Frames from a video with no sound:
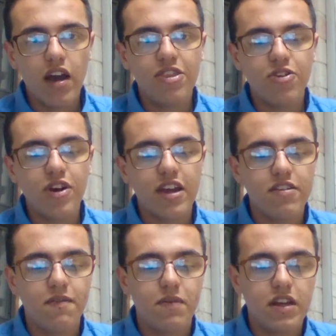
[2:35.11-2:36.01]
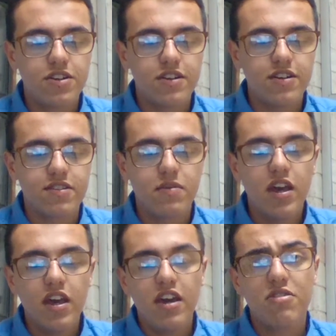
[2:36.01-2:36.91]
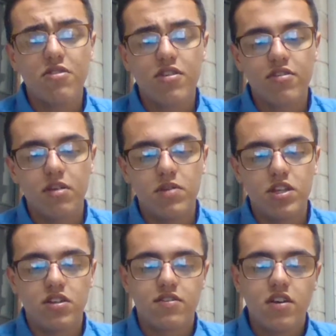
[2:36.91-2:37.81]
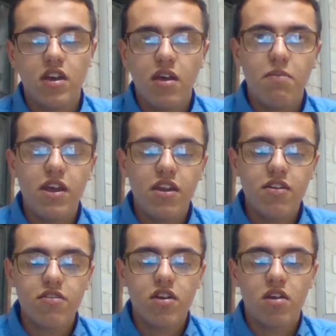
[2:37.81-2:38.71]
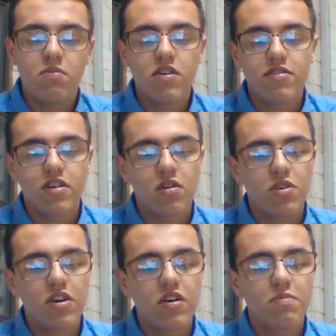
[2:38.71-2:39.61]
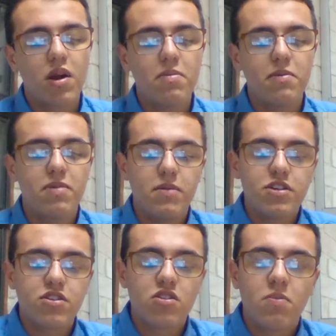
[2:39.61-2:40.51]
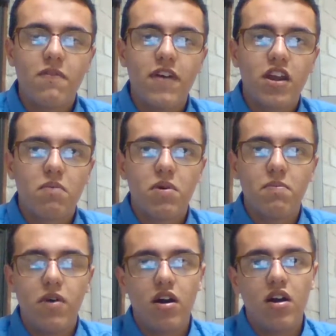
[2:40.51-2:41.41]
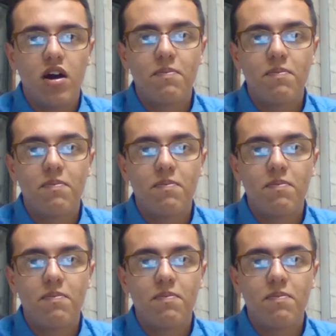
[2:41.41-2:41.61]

Another case of plagiarism is to use images, videos, and music without proper permission or providing appropriate